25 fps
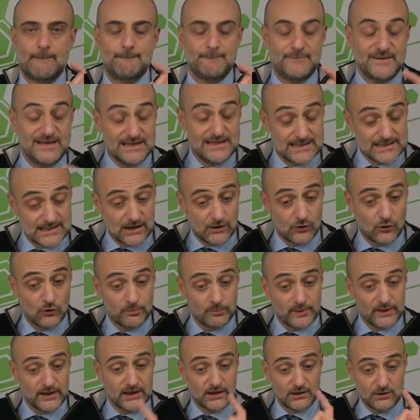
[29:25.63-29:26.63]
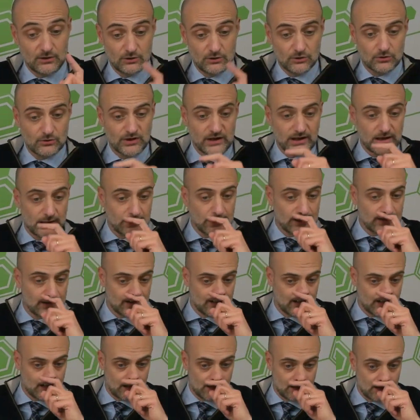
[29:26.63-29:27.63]
beta open and going
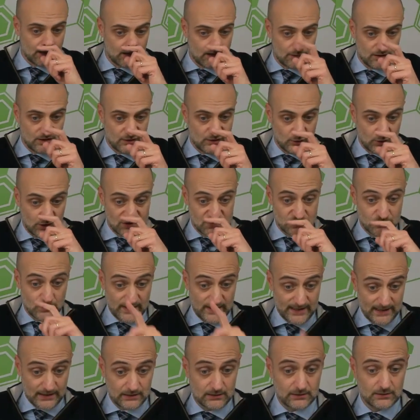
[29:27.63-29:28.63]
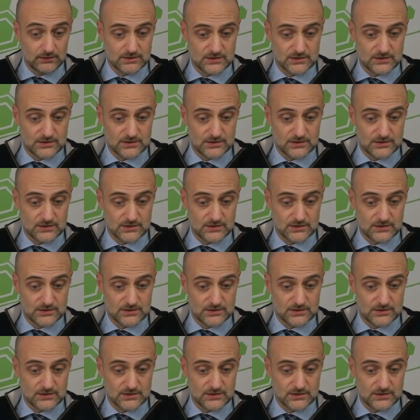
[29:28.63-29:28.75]
as well.